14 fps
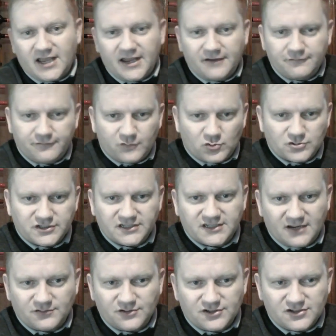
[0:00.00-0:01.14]
and forcing
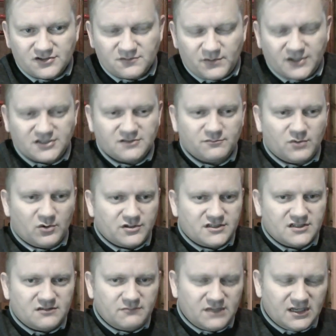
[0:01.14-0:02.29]
down the suspension
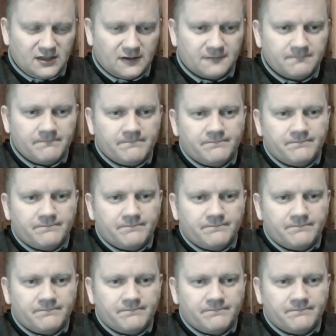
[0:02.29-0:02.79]
bogies in the middle.